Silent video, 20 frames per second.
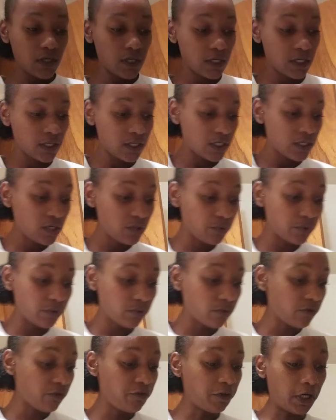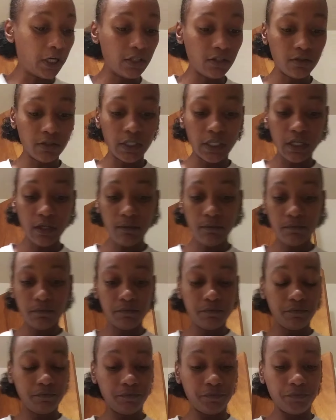And we will follow up
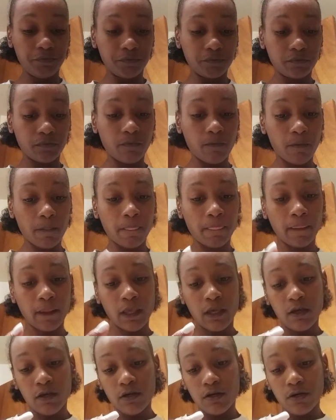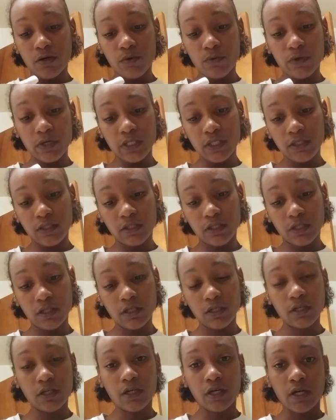with
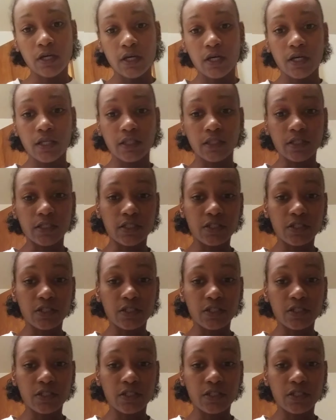the